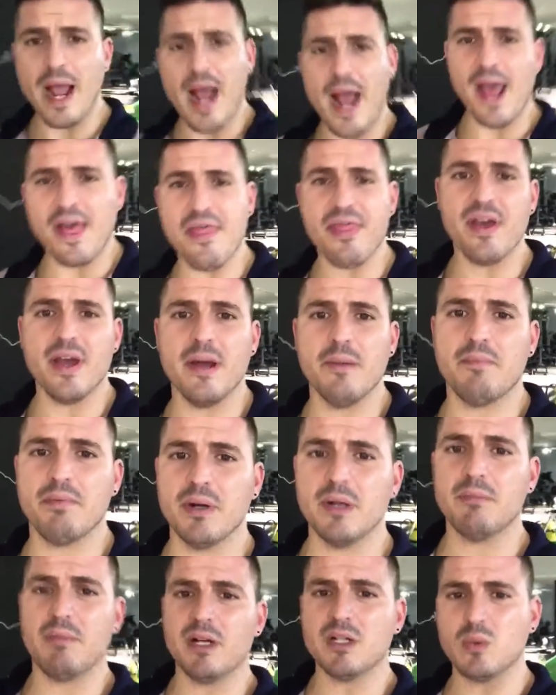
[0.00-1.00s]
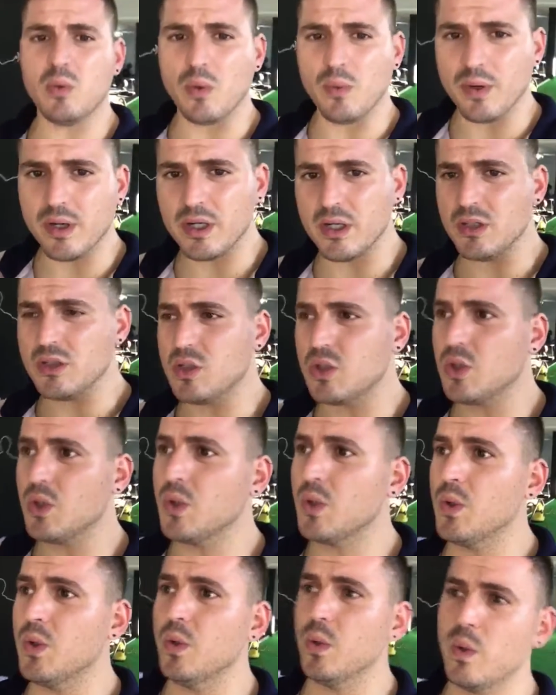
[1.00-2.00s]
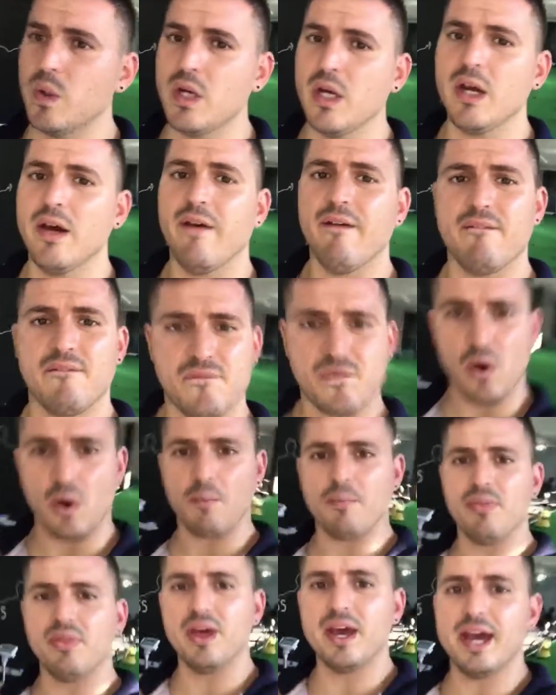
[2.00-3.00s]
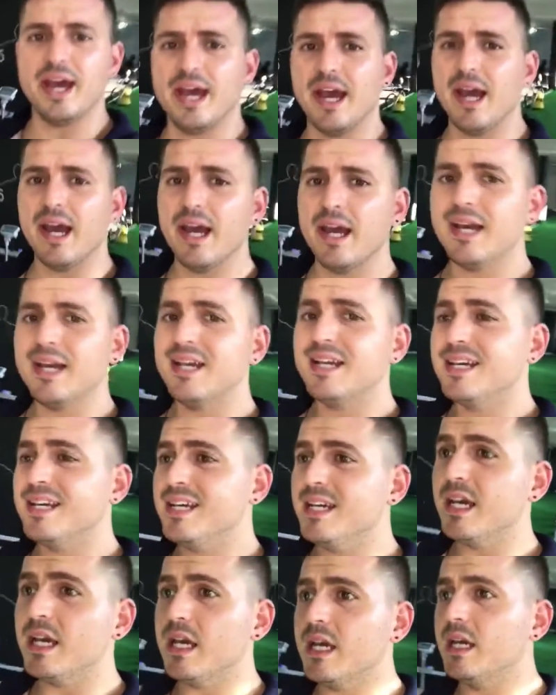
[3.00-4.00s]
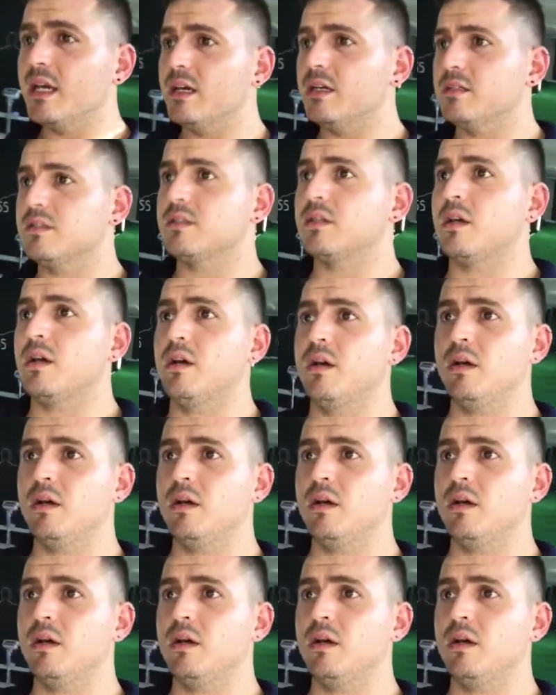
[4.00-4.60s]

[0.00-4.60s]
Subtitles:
And then pretty much what we're gonna do from there is,